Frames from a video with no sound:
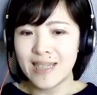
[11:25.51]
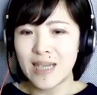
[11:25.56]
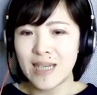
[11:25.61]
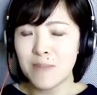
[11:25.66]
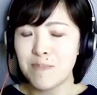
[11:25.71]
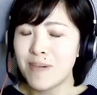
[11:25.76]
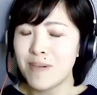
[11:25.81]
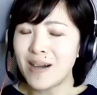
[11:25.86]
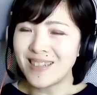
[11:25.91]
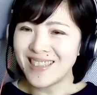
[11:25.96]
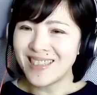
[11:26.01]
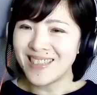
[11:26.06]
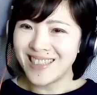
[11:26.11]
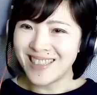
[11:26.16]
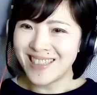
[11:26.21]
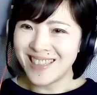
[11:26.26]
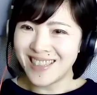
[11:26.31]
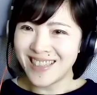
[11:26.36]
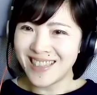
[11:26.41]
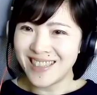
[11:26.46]

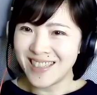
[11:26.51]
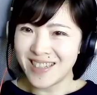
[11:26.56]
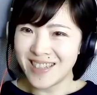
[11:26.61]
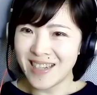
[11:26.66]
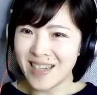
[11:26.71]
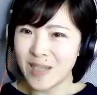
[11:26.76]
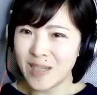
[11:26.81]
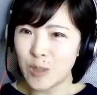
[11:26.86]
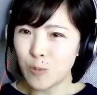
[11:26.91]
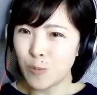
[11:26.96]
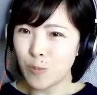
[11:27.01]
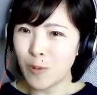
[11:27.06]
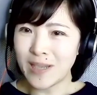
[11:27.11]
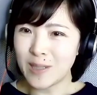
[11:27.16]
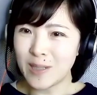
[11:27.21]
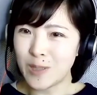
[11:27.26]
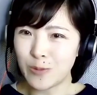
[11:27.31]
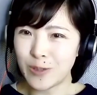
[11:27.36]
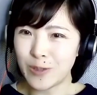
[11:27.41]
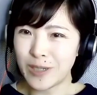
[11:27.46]
abundant in today's
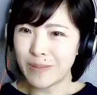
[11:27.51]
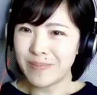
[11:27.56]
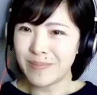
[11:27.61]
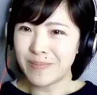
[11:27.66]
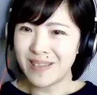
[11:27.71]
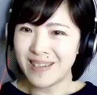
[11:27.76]
waste stream.